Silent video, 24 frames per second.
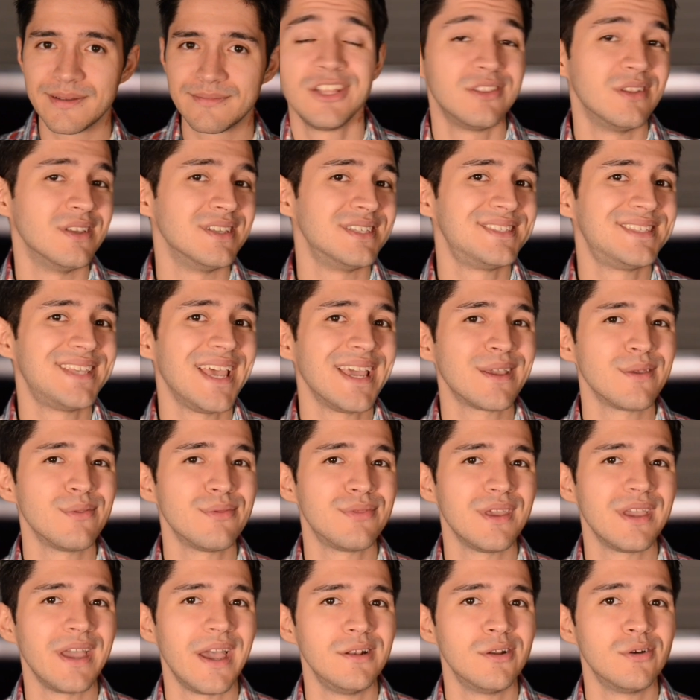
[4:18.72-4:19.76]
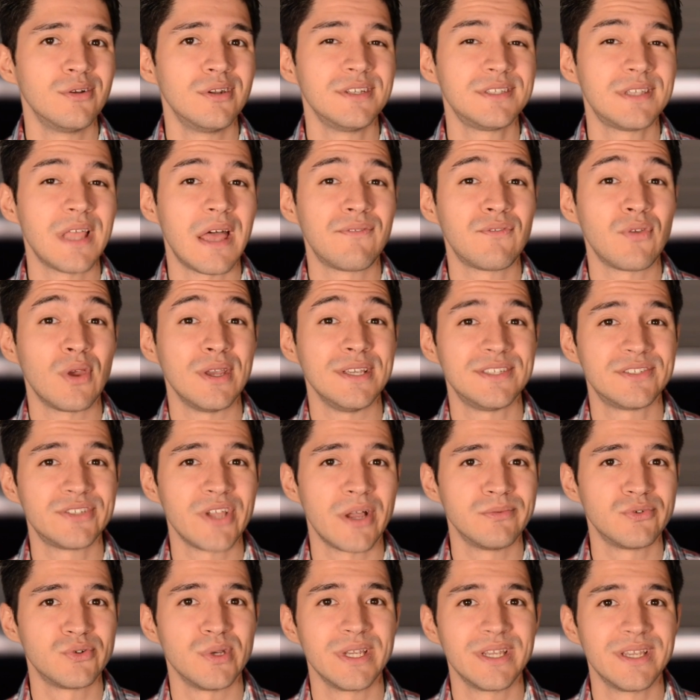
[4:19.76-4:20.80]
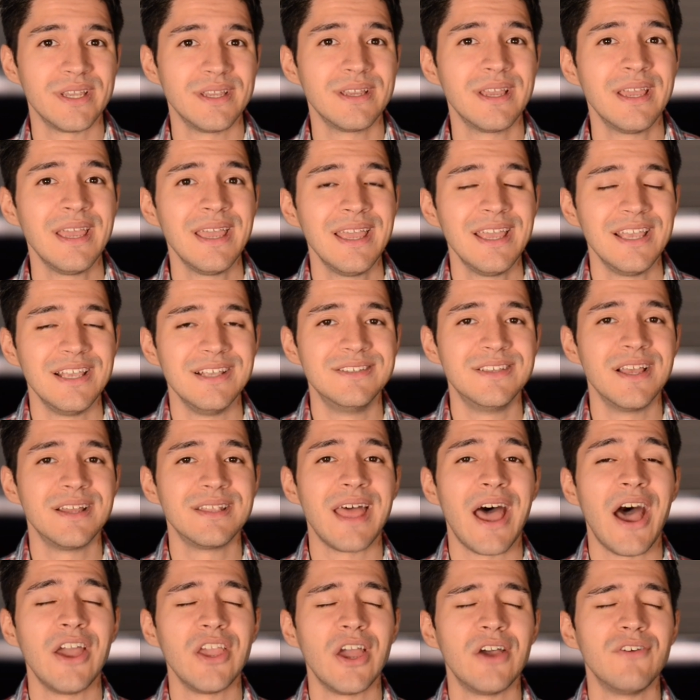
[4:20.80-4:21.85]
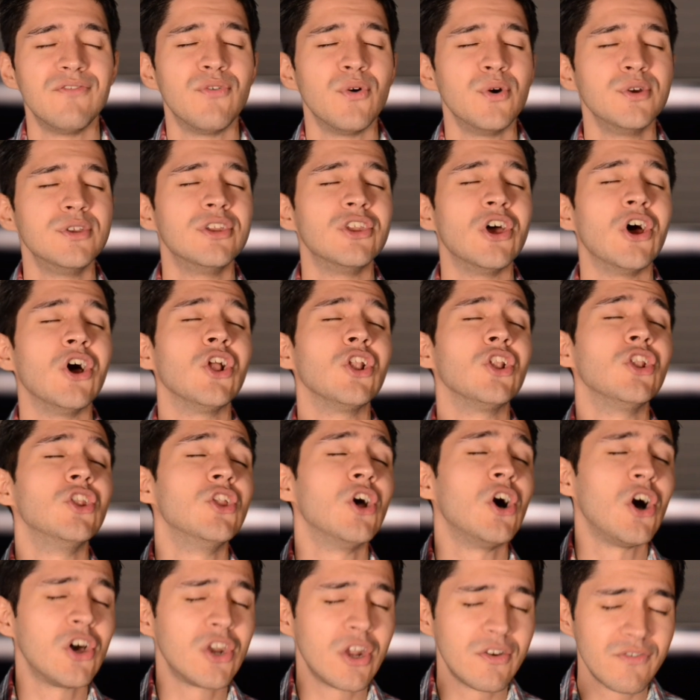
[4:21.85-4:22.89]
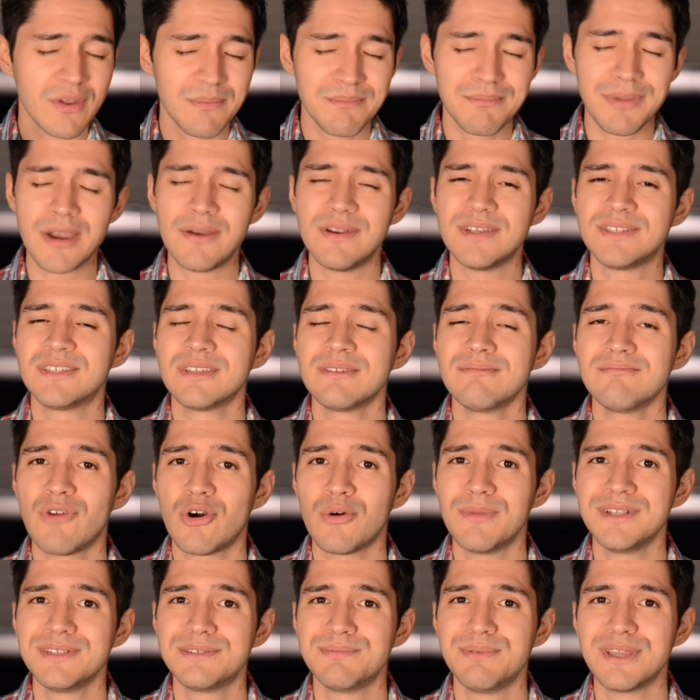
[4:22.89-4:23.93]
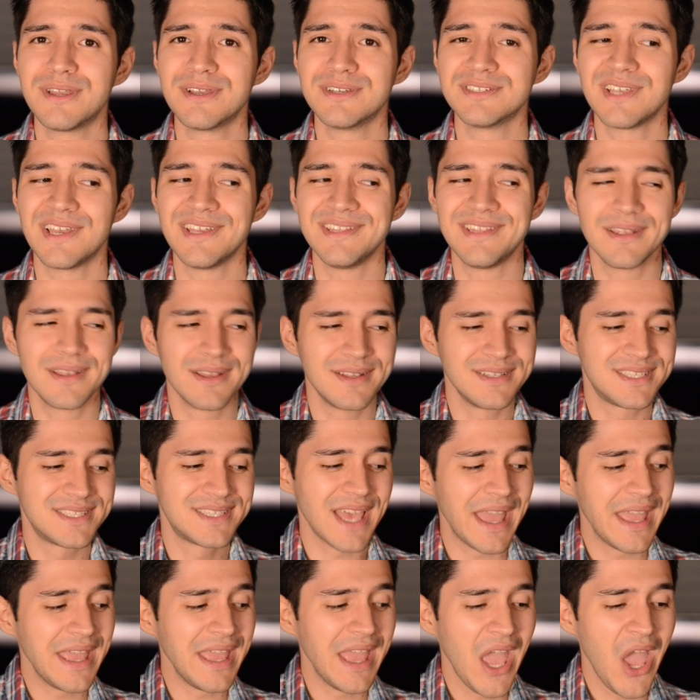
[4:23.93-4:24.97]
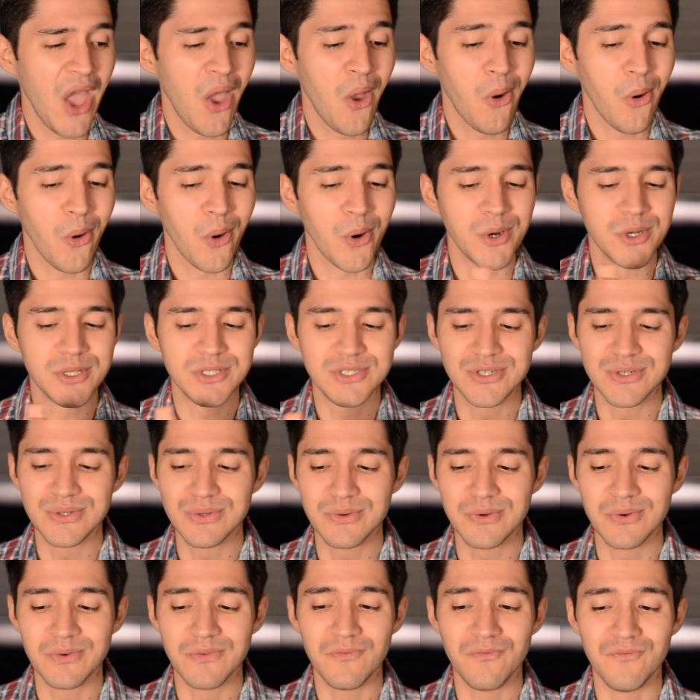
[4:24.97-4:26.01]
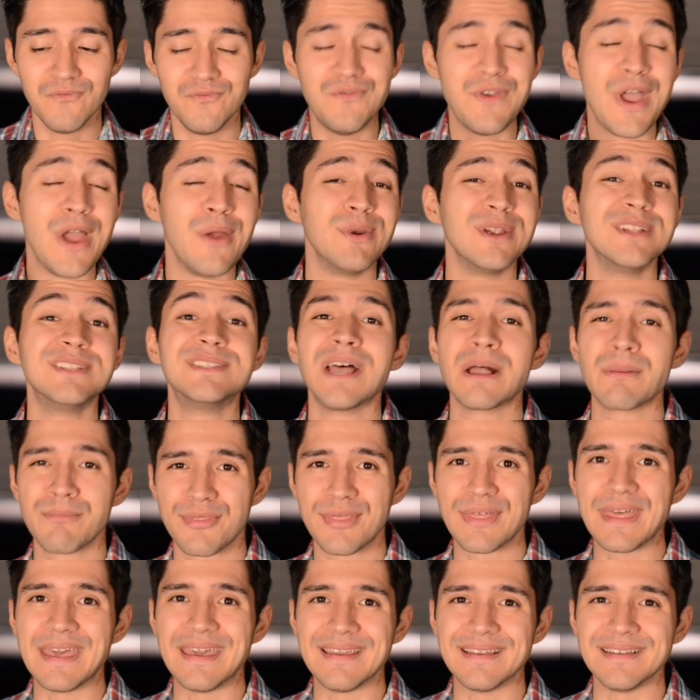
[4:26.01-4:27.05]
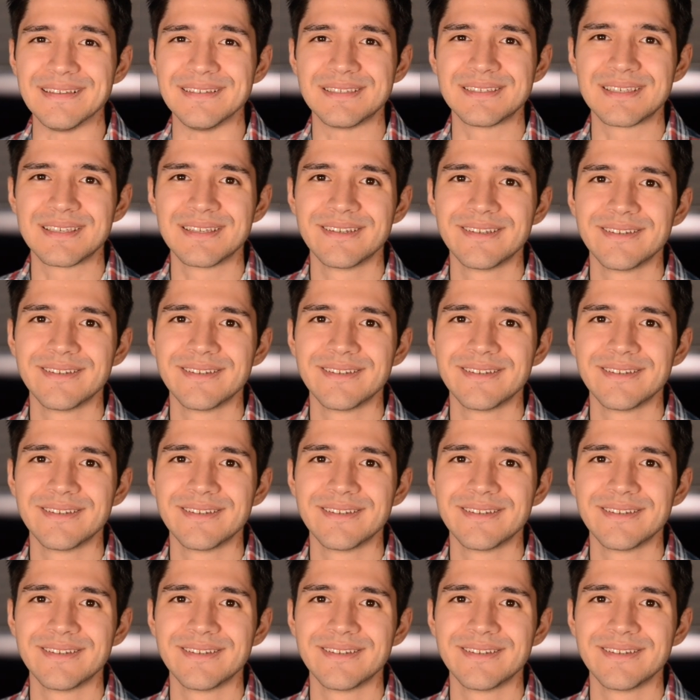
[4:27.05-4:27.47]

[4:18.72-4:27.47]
The second thing I noticed after I stopped drinking is that I avoided a lot of embarrassing moments because I didn't say or do very dumb things.